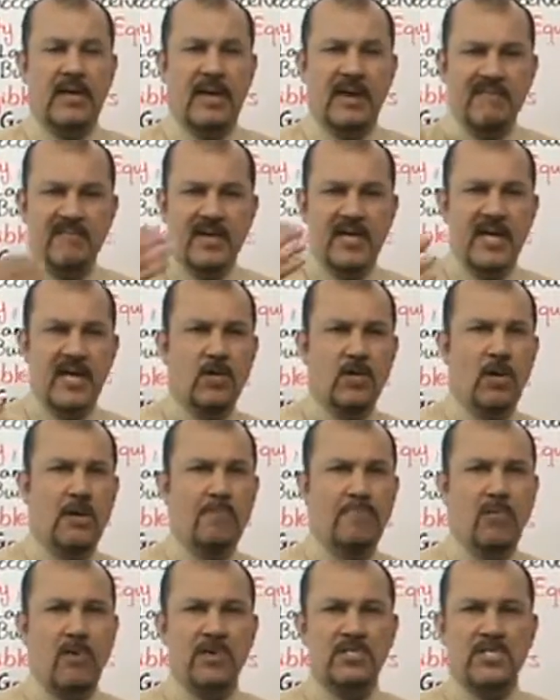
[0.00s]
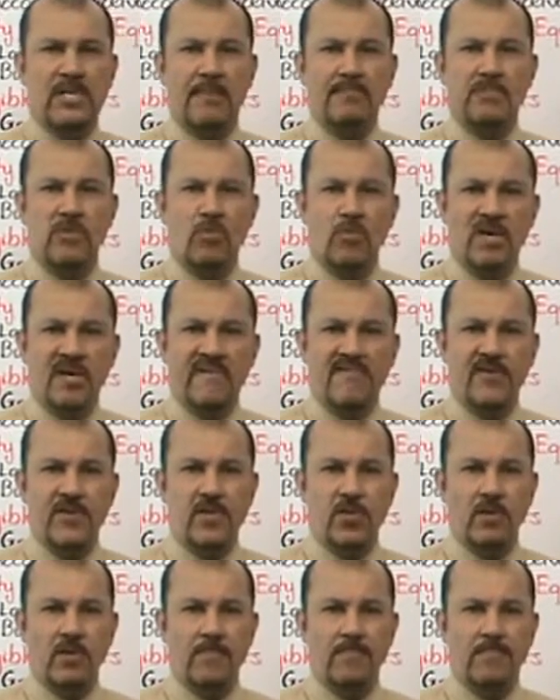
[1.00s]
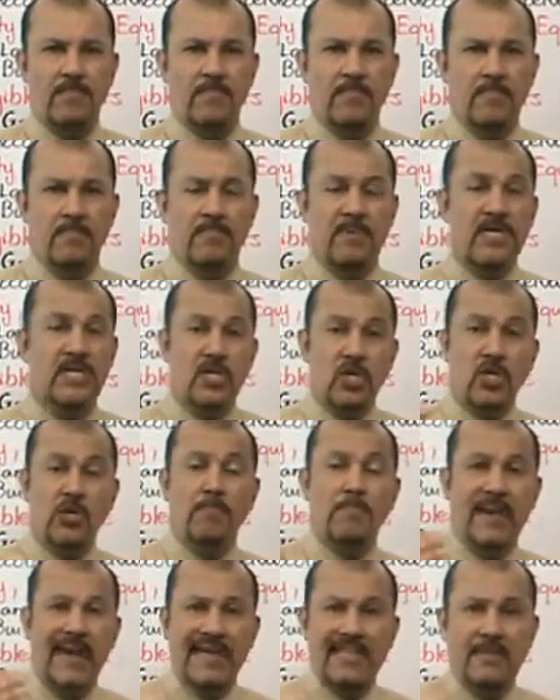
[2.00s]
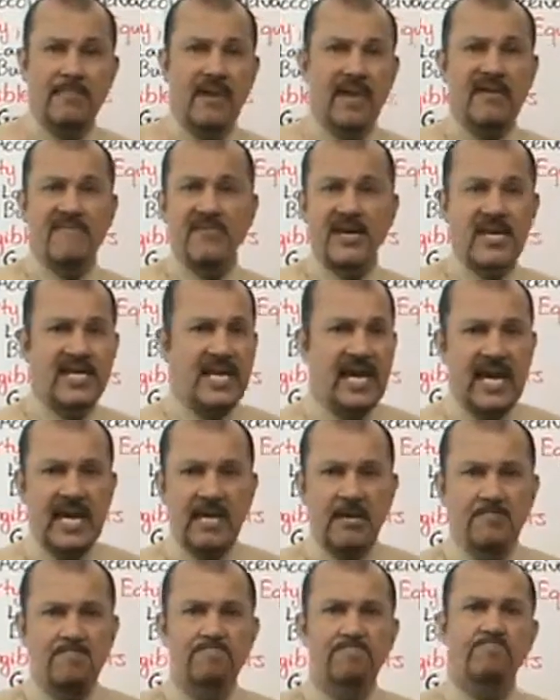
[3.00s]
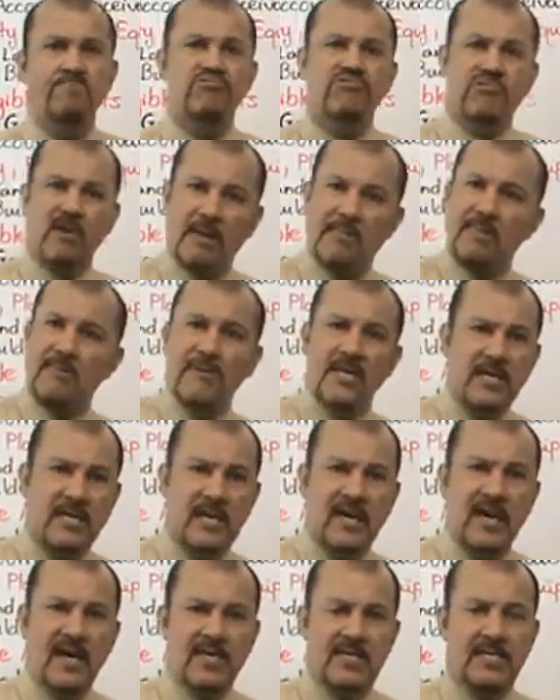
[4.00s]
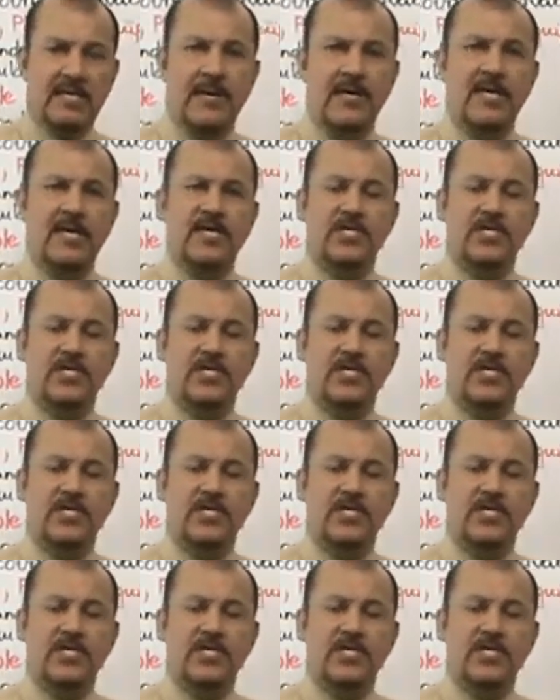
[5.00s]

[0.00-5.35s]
Every your employees come to work for you, but do you pay them every day? Probably not.